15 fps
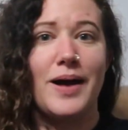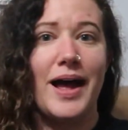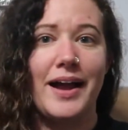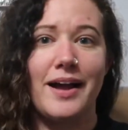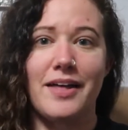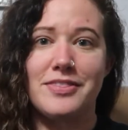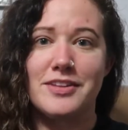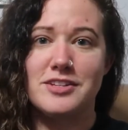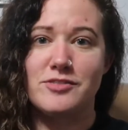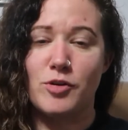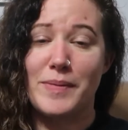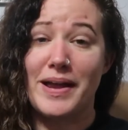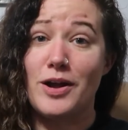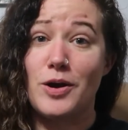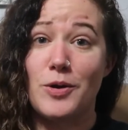I got this for
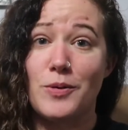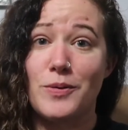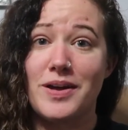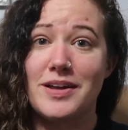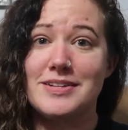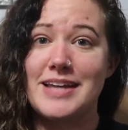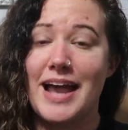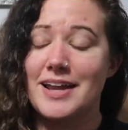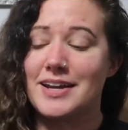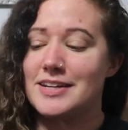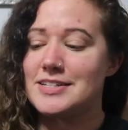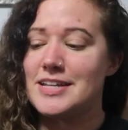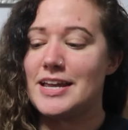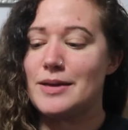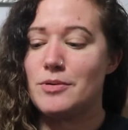my own dining
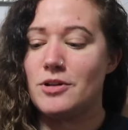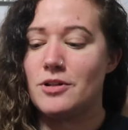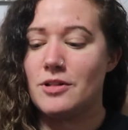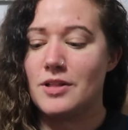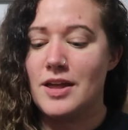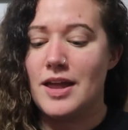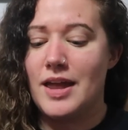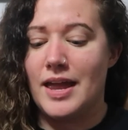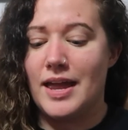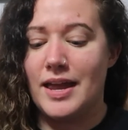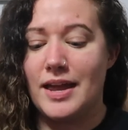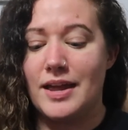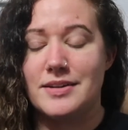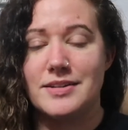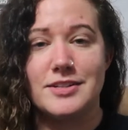table,
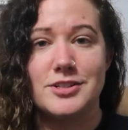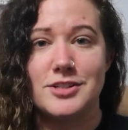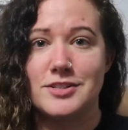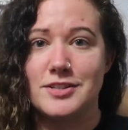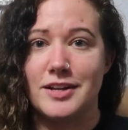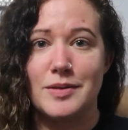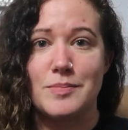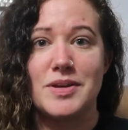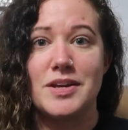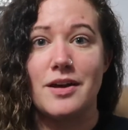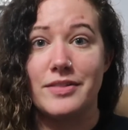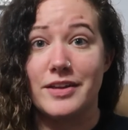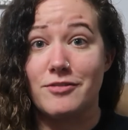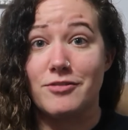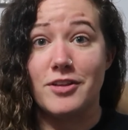and it's just gonna be
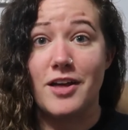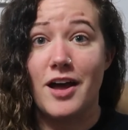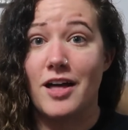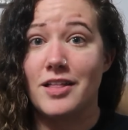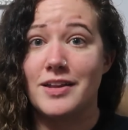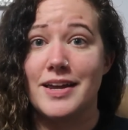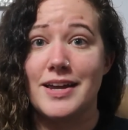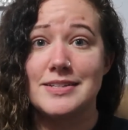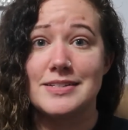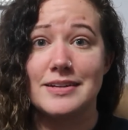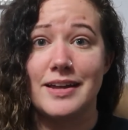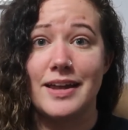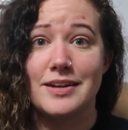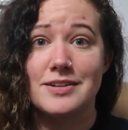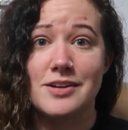on there for the holidays and
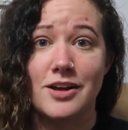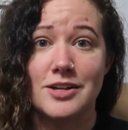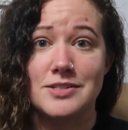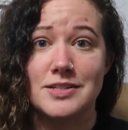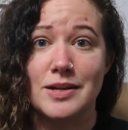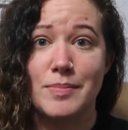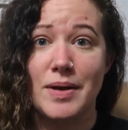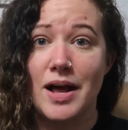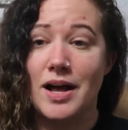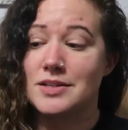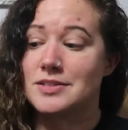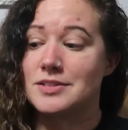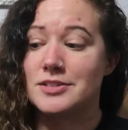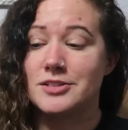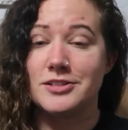get tossed in a
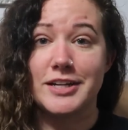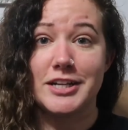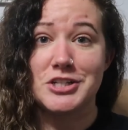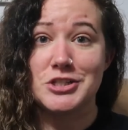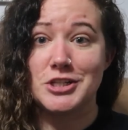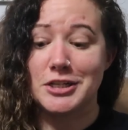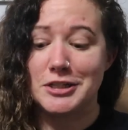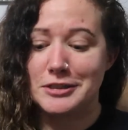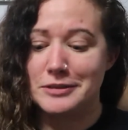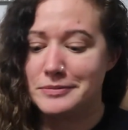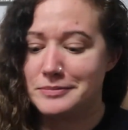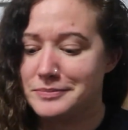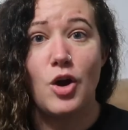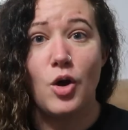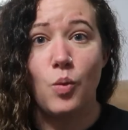box until next year.
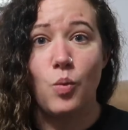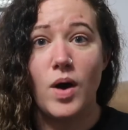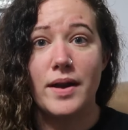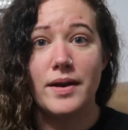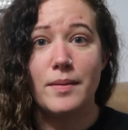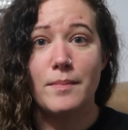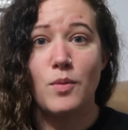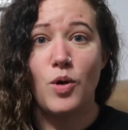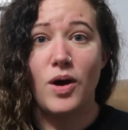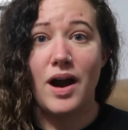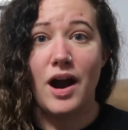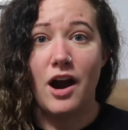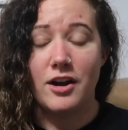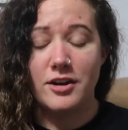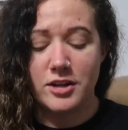One more
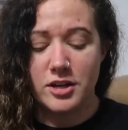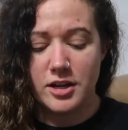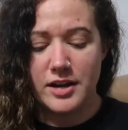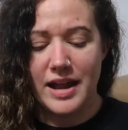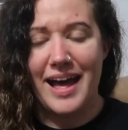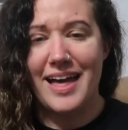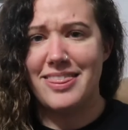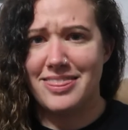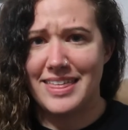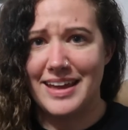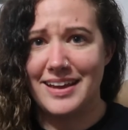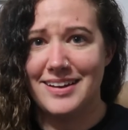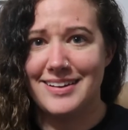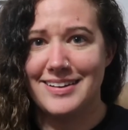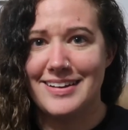hard good, I
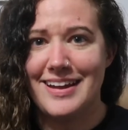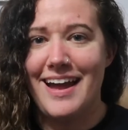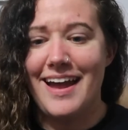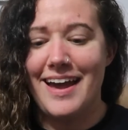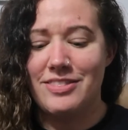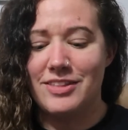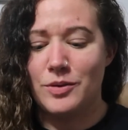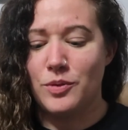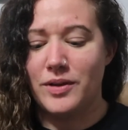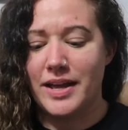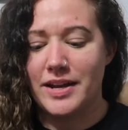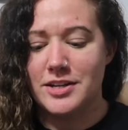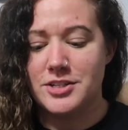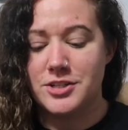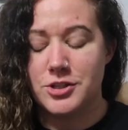think, and then we'll get
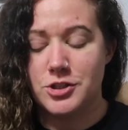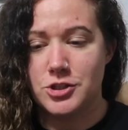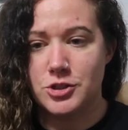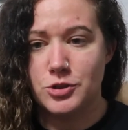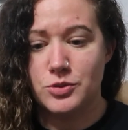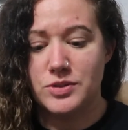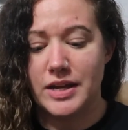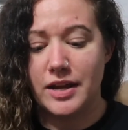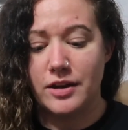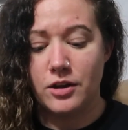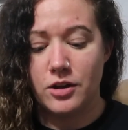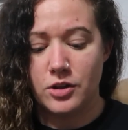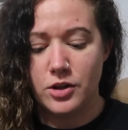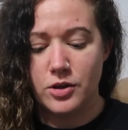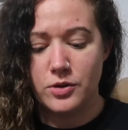into the shoes and
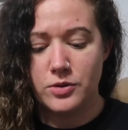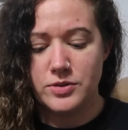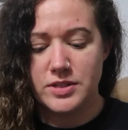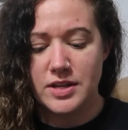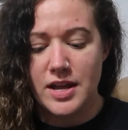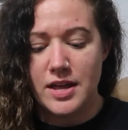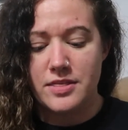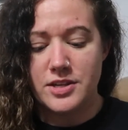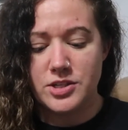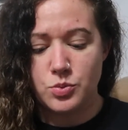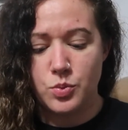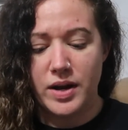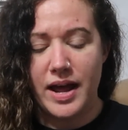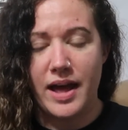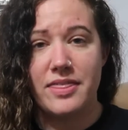clothes. This
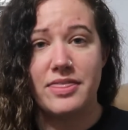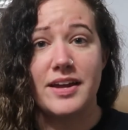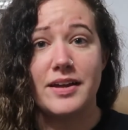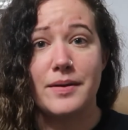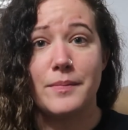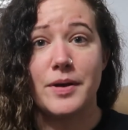one I think I'm